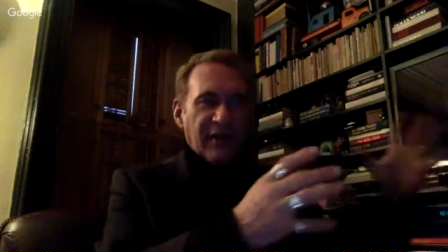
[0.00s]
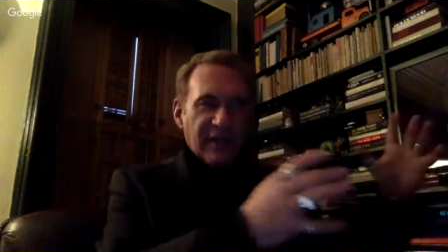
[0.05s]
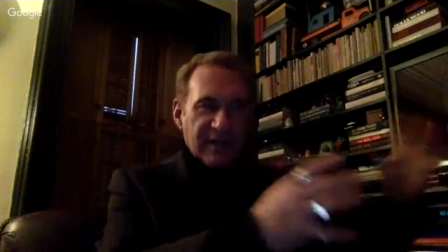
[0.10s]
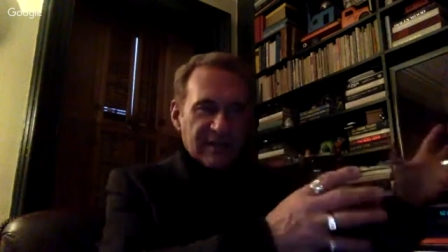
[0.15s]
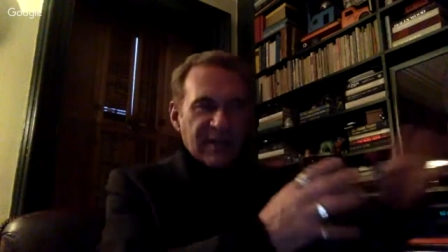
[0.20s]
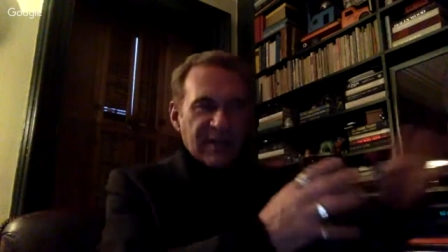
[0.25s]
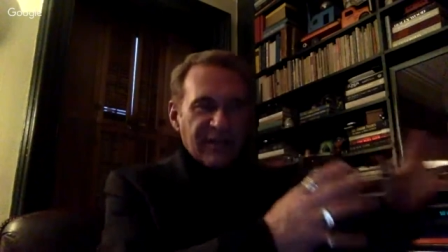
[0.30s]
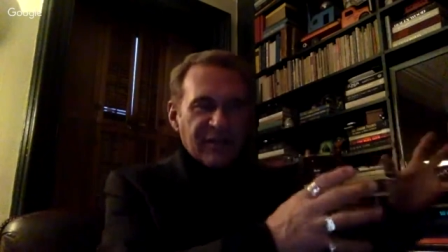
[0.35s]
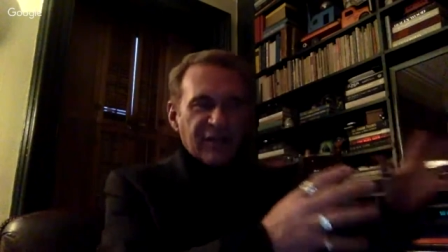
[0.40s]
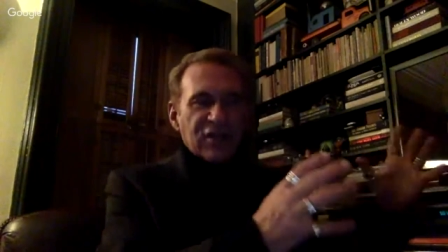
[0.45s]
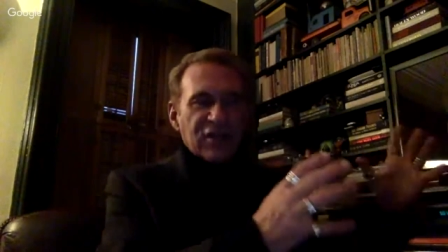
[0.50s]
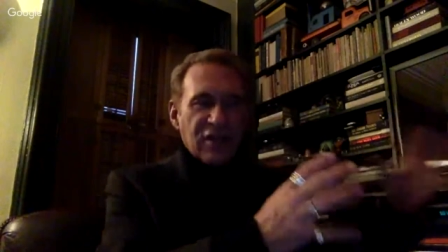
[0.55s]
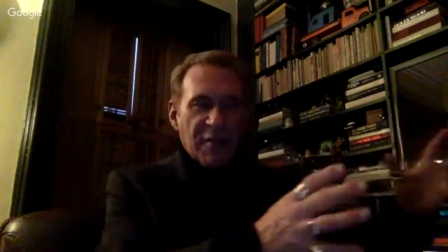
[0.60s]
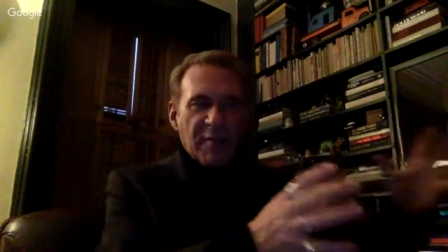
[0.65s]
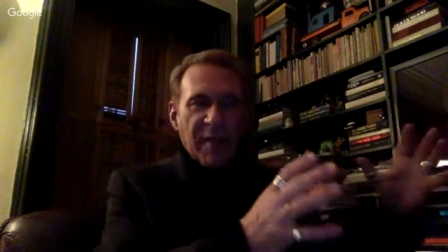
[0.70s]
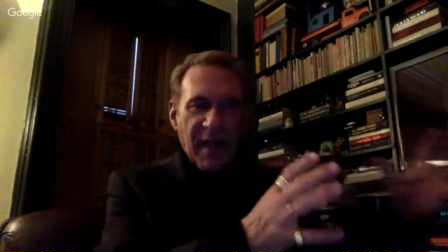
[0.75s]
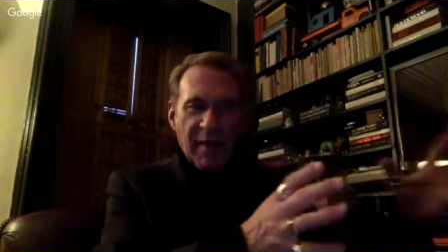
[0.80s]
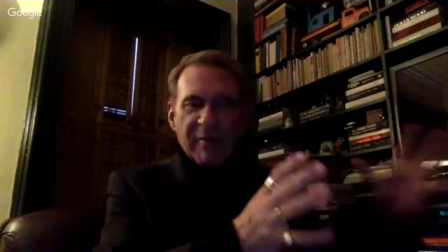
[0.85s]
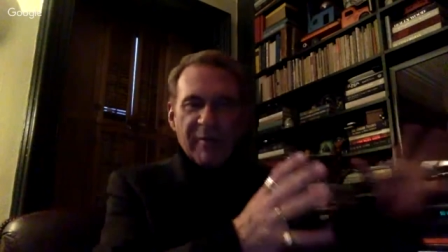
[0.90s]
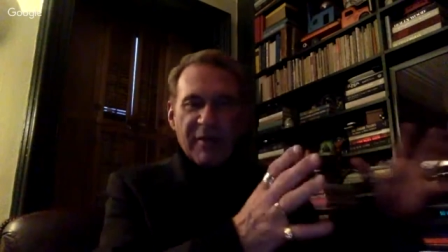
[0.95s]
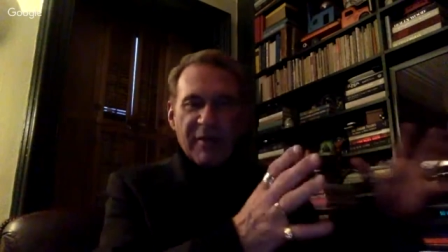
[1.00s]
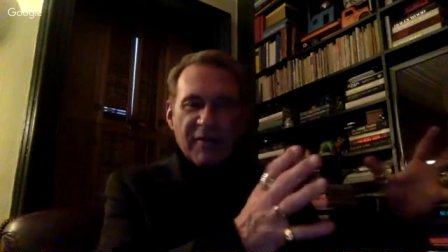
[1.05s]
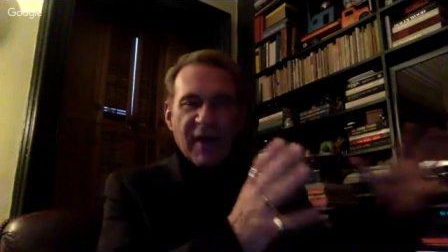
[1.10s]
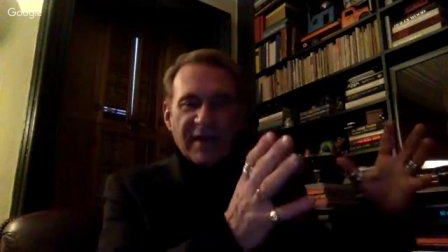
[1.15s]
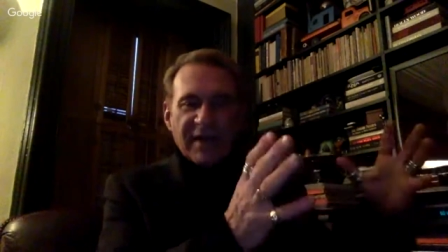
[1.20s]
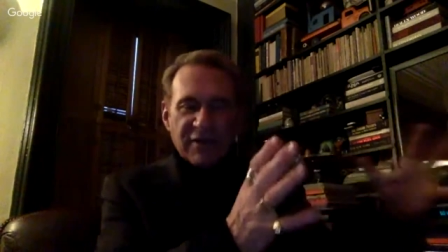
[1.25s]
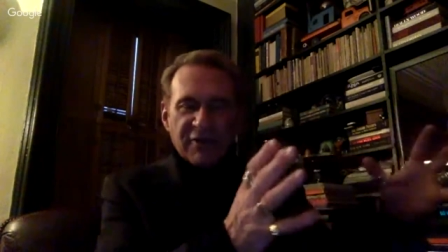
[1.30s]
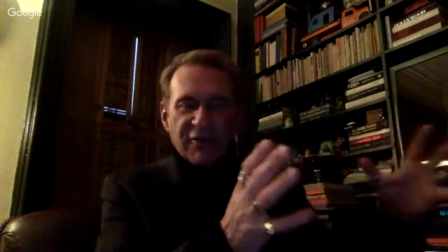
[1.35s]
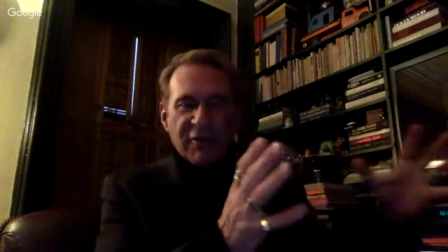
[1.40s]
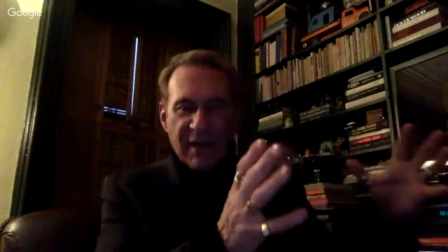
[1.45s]
the TV show Miami
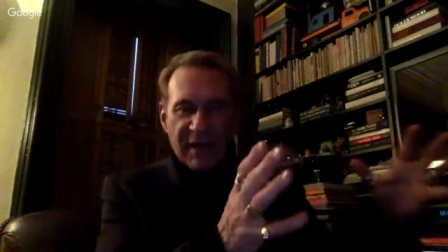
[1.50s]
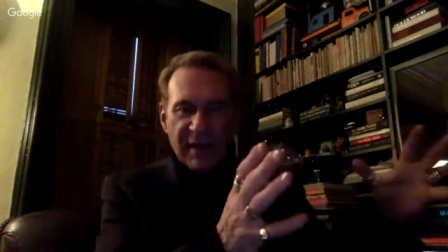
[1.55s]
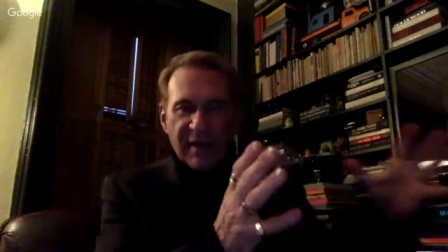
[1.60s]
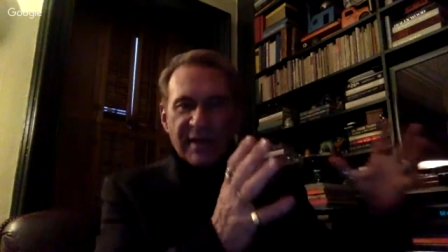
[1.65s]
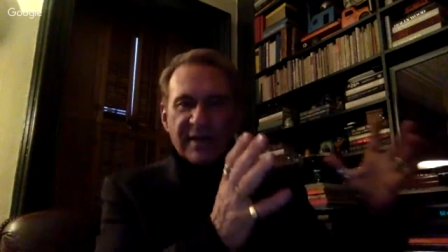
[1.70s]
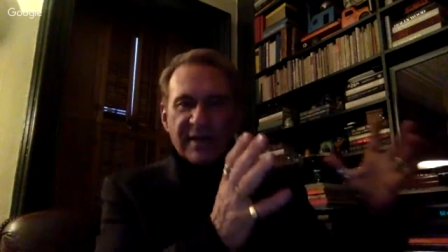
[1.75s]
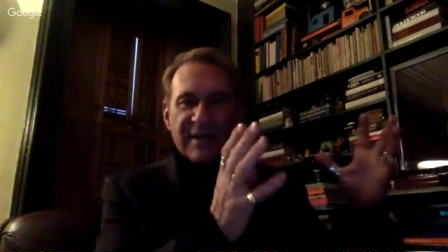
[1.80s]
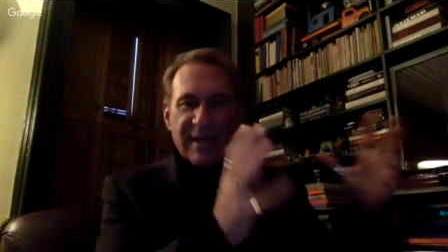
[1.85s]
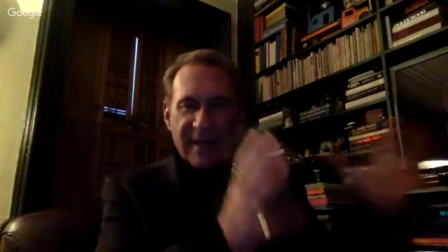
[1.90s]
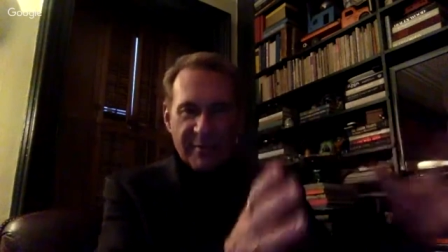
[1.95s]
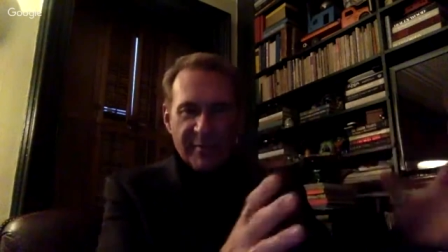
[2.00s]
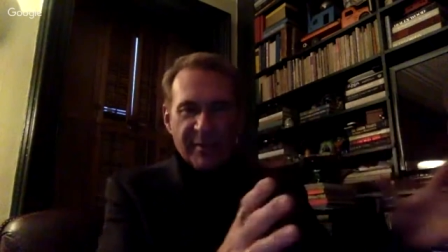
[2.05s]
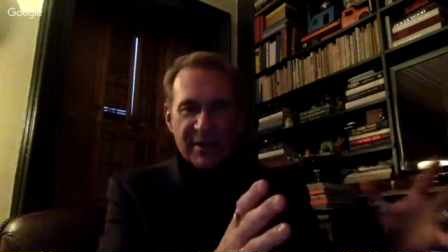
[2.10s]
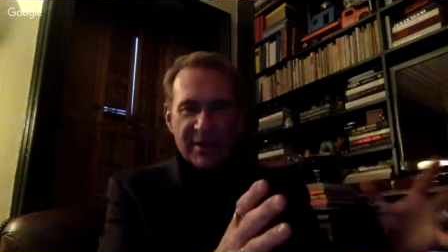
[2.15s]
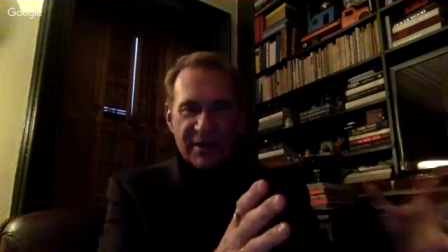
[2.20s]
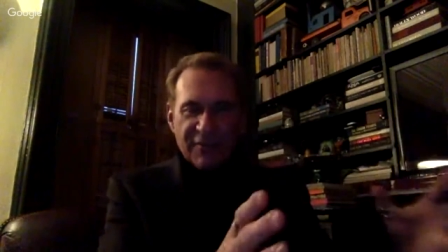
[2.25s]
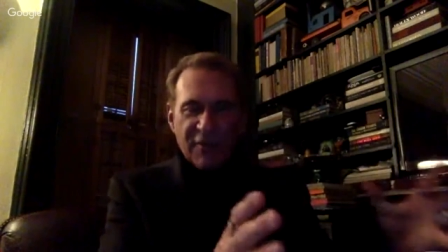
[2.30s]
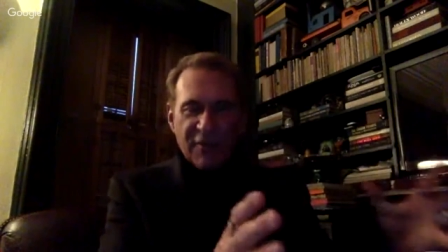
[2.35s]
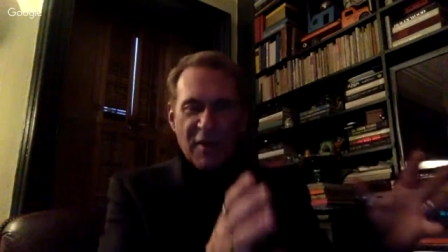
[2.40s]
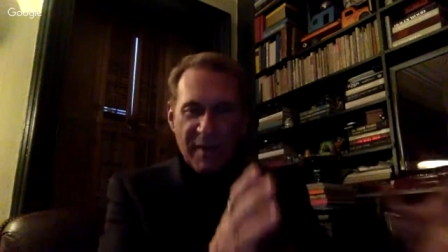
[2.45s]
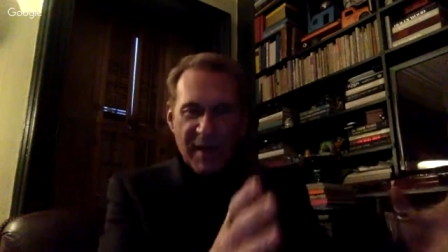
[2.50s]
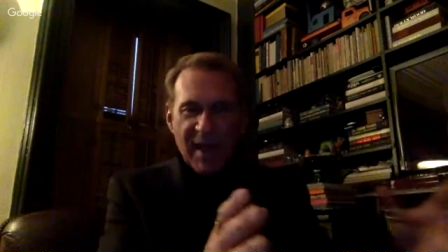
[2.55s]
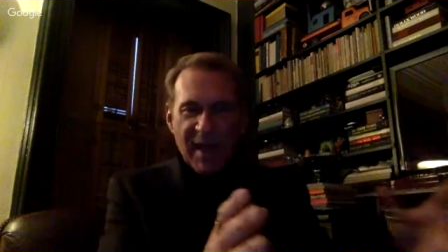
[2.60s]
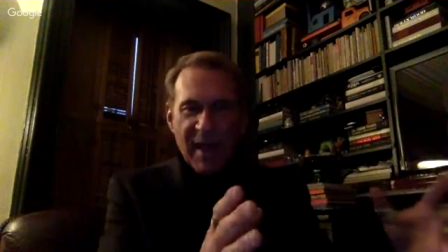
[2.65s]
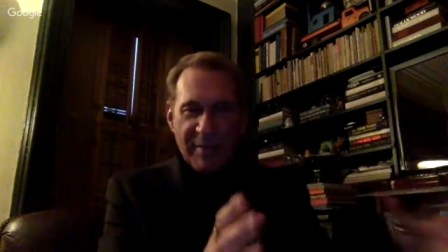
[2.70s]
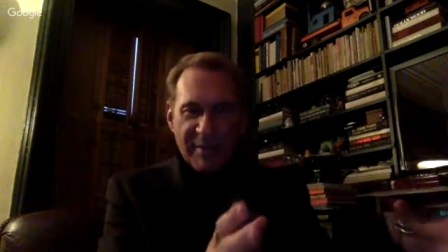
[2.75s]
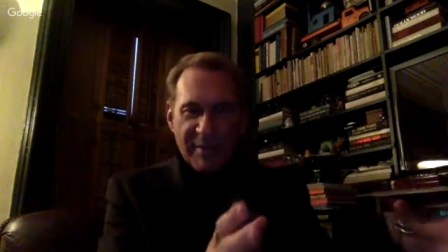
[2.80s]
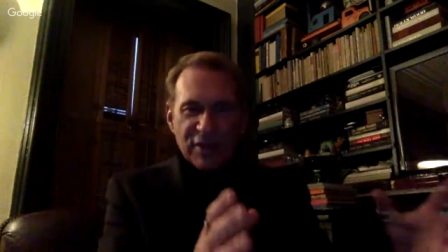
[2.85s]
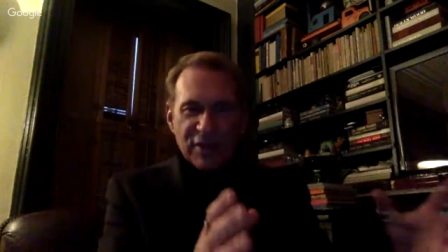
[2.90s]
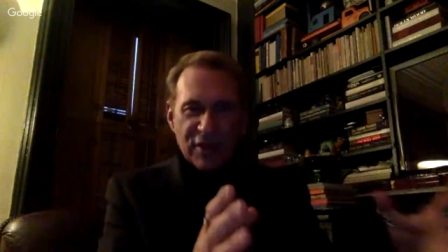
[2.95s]
Vice created this image of what
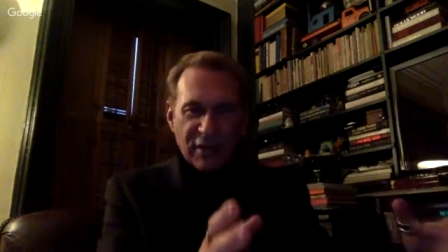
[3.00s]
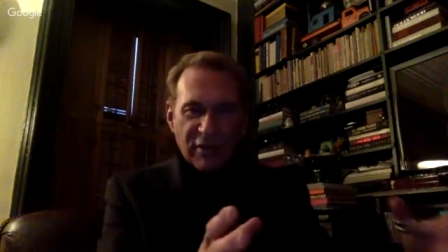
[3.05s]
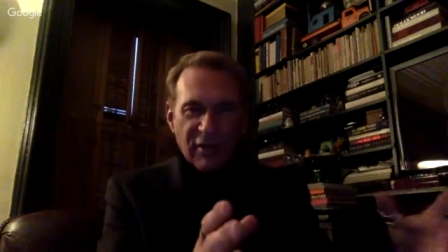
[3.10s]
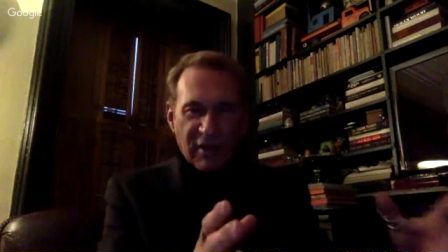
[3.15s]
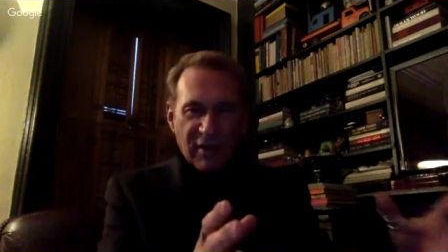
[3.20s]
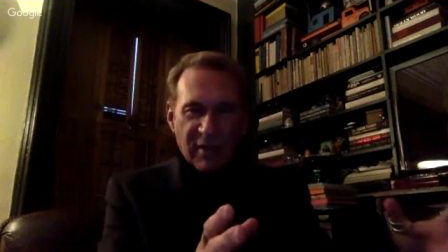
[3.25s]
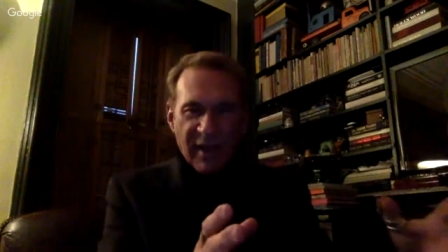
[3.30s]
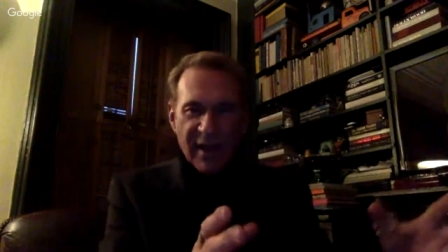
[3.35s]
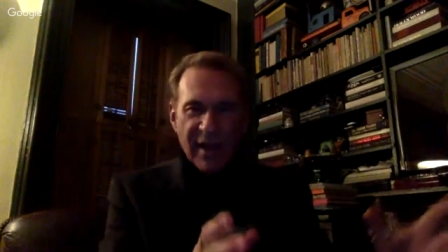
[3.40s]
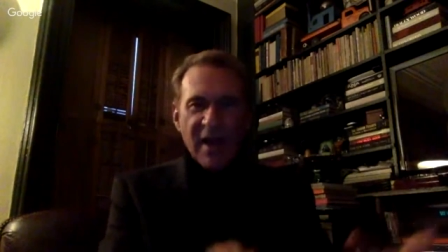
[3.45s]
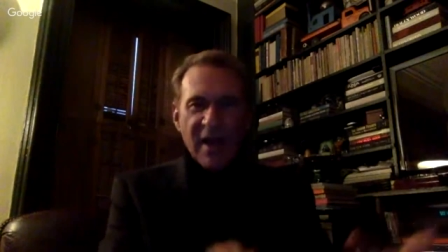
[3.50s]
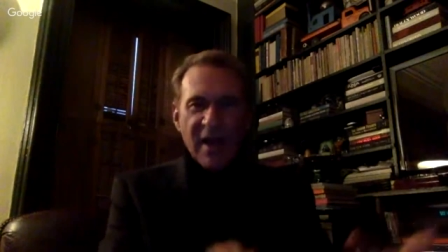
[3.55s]
Miami should look like.